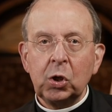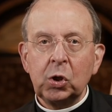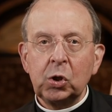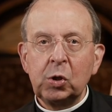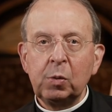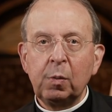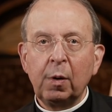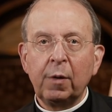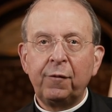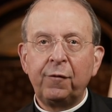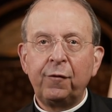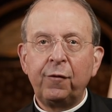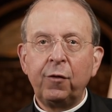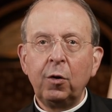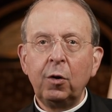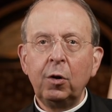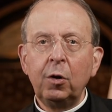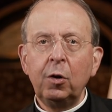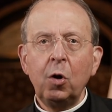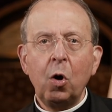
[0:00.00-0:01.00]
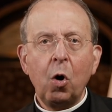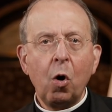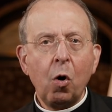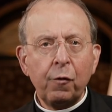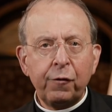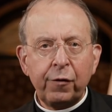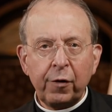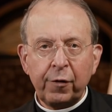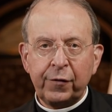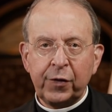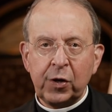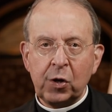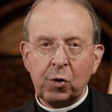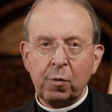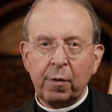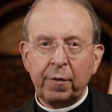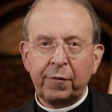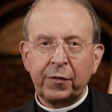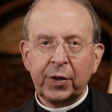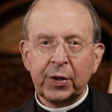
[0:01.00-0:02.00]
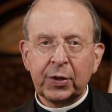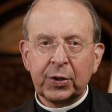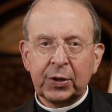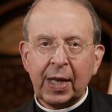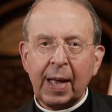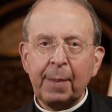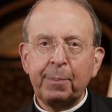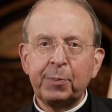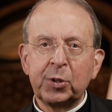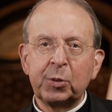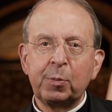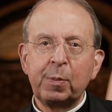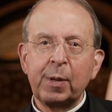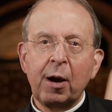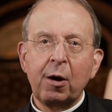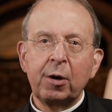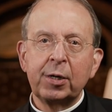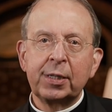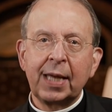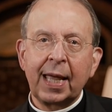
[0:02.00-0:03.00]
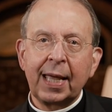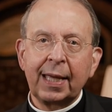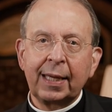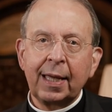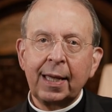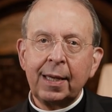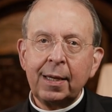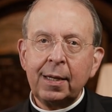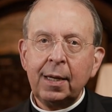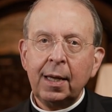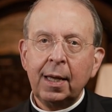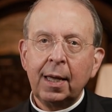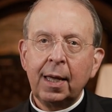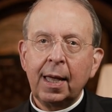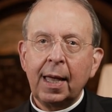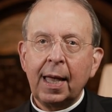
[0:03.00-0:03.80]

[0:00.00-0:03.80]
to a full overview of the steps we are taking